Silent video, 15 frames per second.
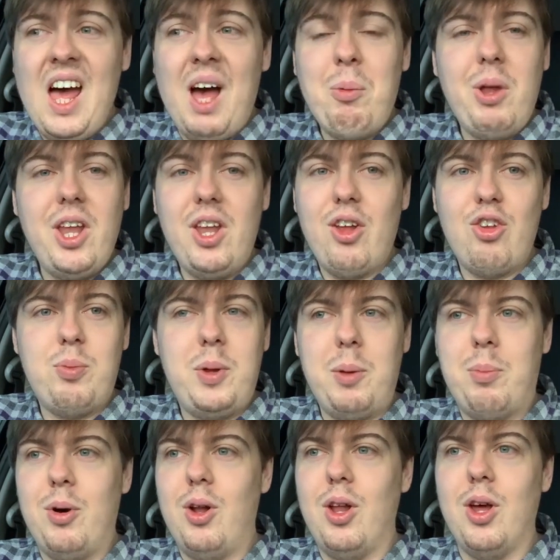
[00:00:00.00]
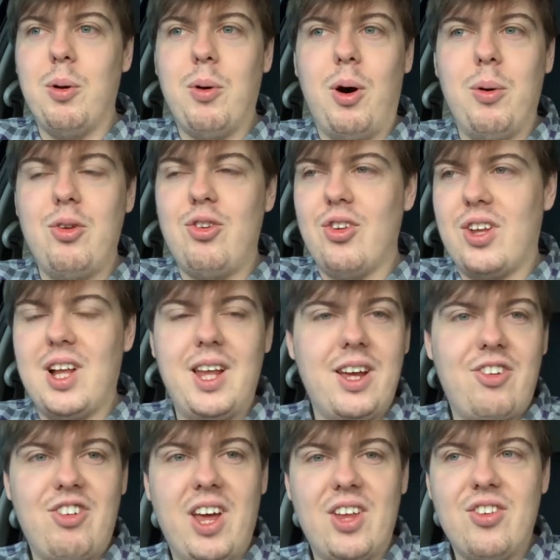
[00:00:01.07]
I'm one of those people who always just
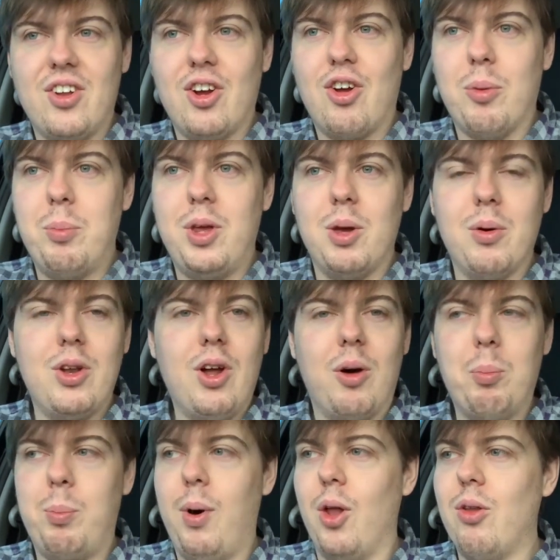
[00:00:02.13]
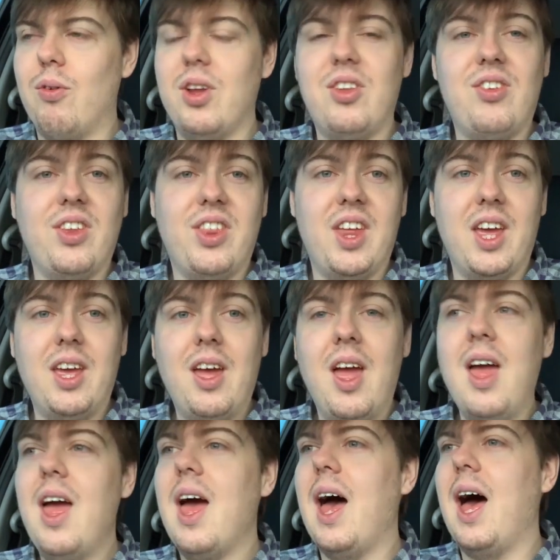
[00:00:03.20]
click yes on a computer, not bothering to think.
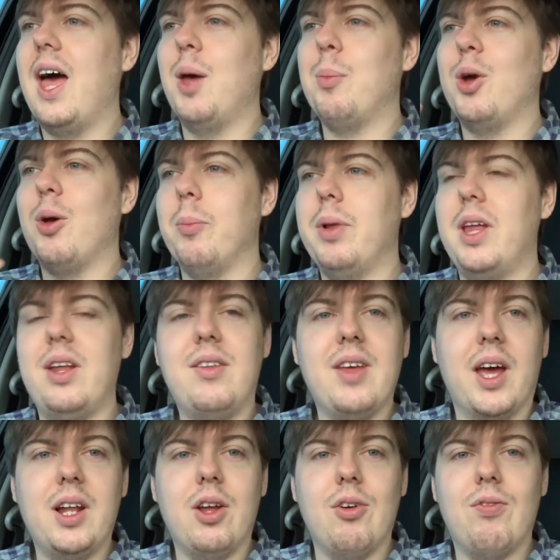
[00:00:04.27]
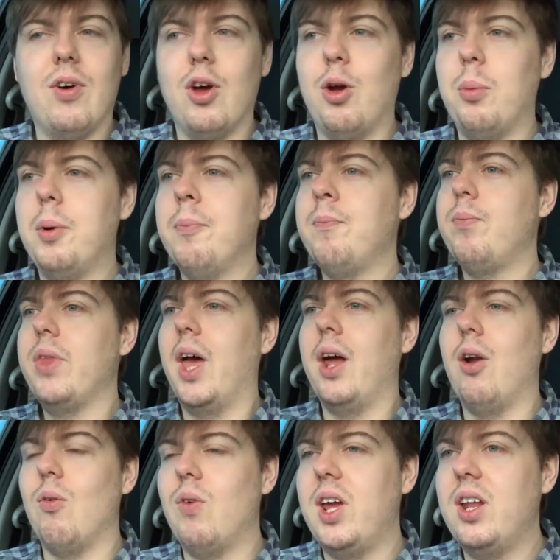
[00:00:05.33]
I am a complete technophobe.
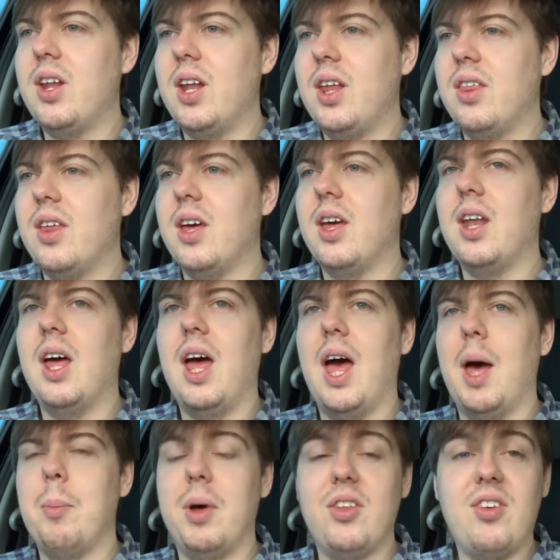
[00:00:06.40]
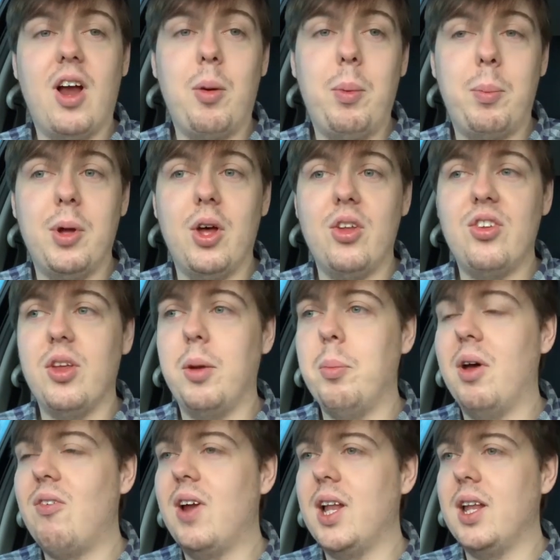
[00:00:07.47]
I don't read anything. I'm a terrible person.
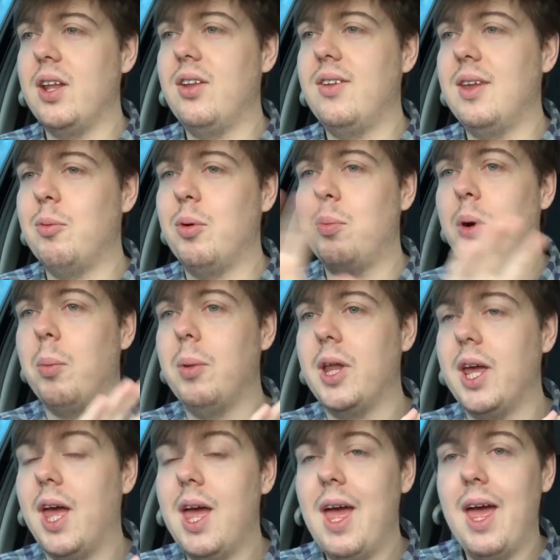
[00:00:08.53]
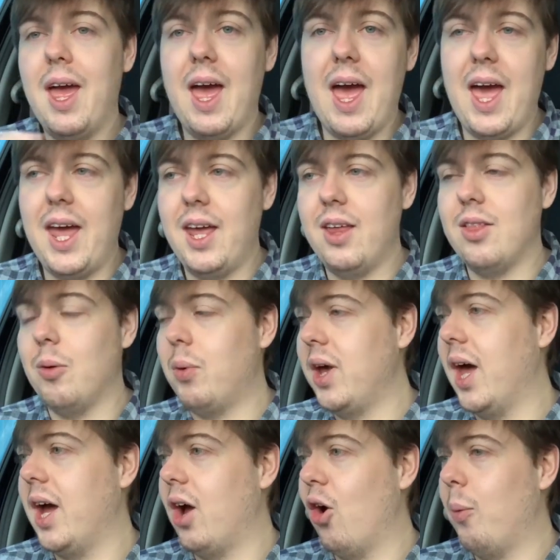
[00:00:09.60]
My friend Lindsay would probably hate the
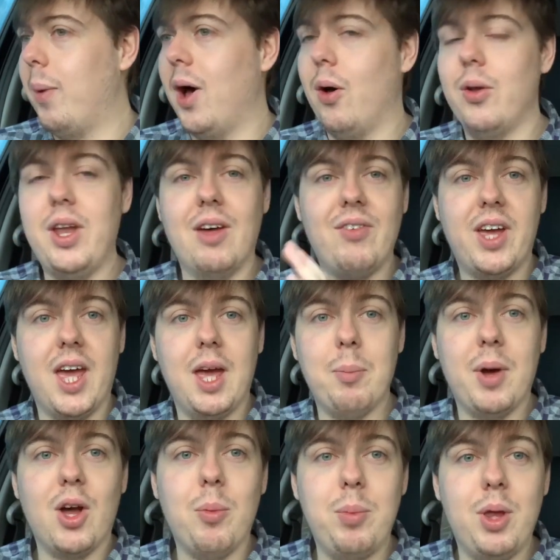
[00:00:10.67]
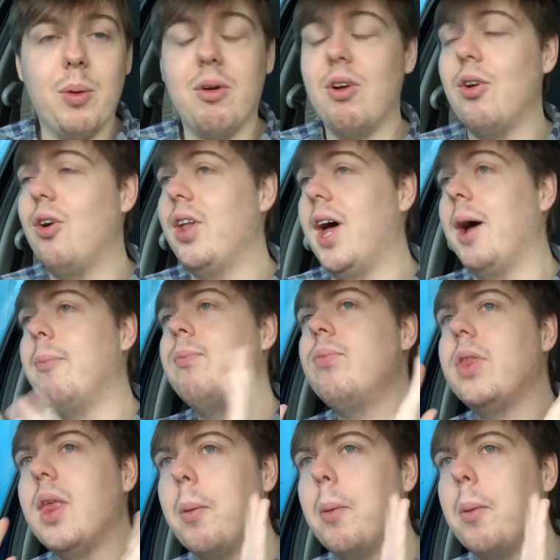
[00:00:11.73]
way I go about navigating my computer and all that.